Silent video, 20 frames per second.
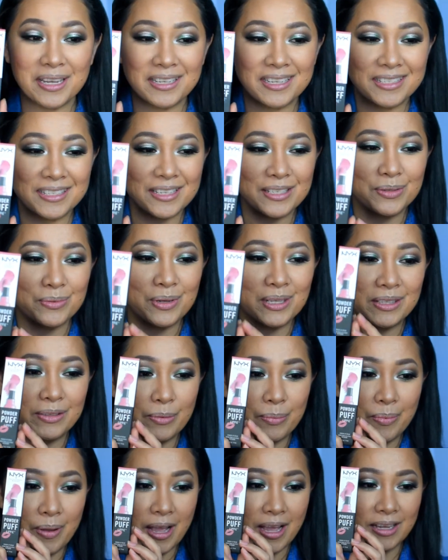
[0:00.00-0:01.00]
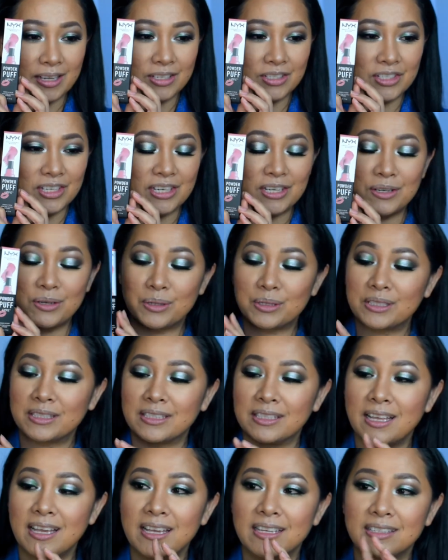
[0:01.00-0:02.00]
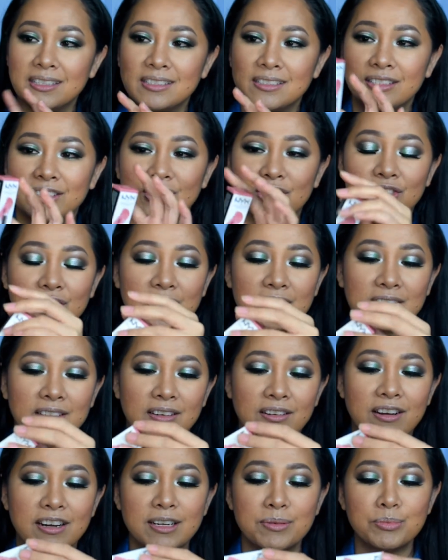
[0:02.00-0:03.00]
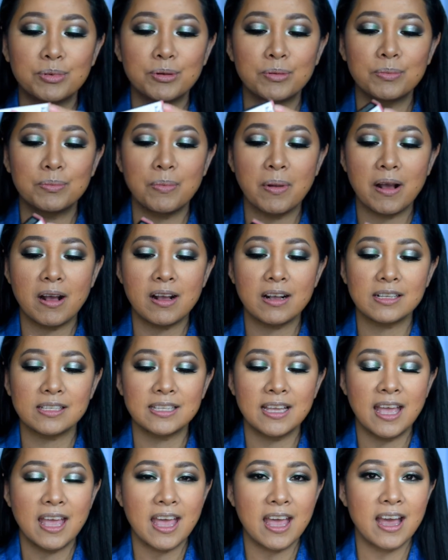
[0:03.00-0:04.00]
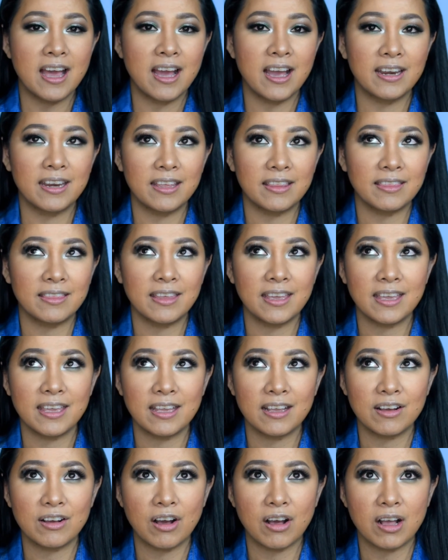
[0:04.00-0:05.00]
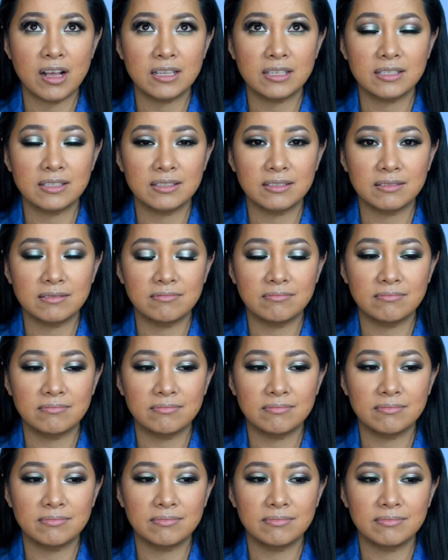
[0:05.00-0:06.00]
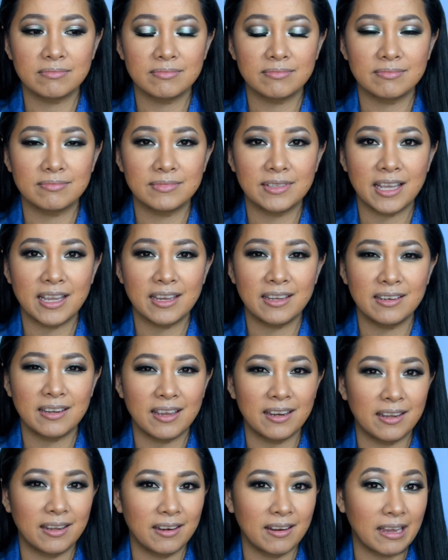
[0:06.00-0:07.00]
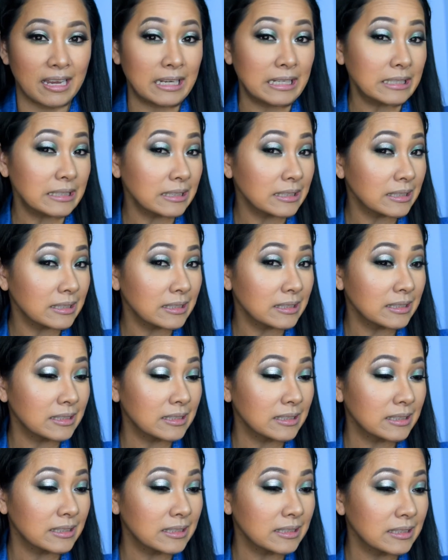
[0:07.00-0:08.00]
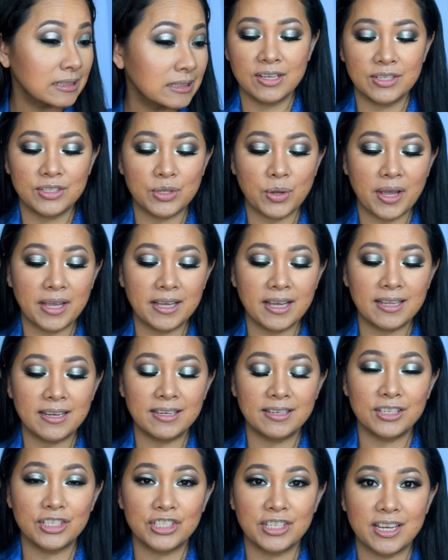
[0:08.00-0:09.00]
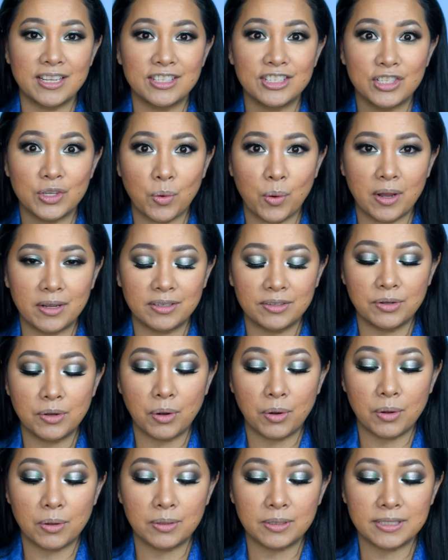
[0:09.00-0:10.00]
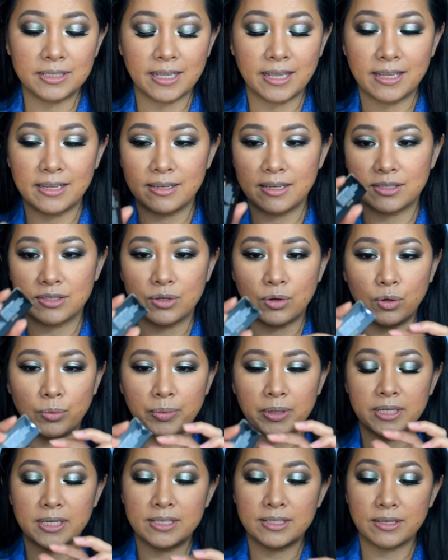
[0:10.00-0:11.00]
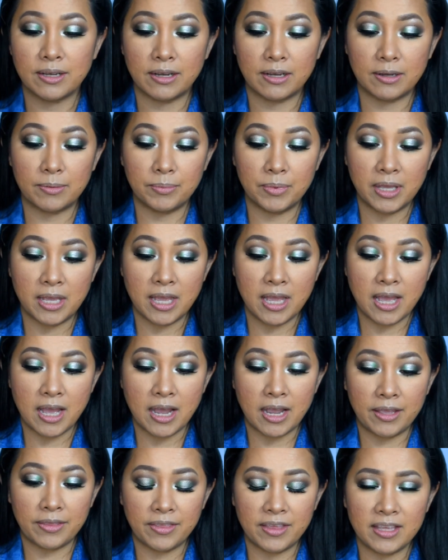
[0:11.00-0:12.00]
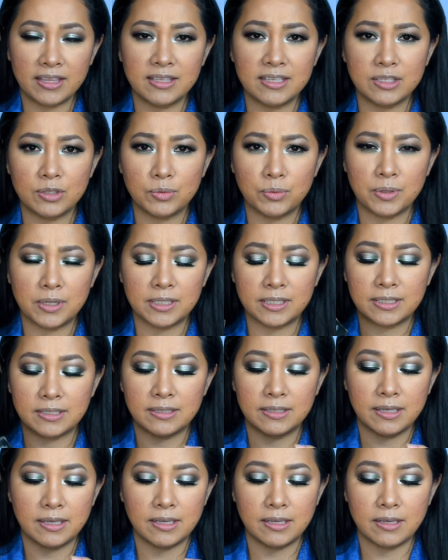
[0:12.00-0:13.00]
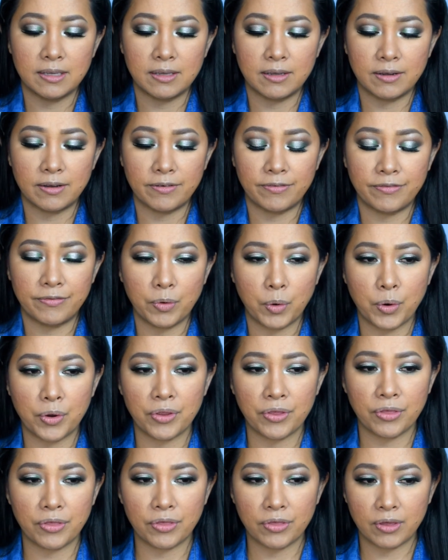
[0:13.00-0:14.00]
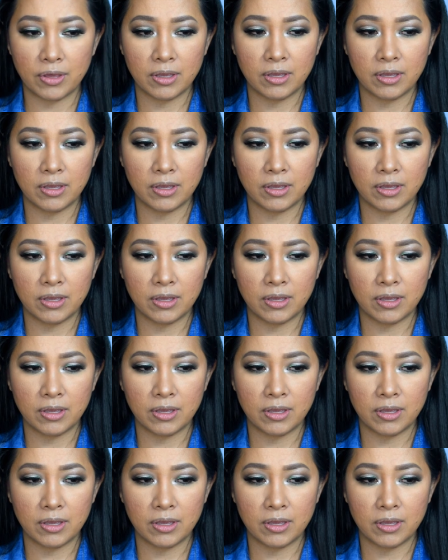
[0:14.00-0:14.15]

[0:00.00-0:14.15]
this is what the packaging looks like. This is just a cardboard box, and I think it cost $9.99. So I got in the shade Squad Goals, and let's open this up. I think this was the fourth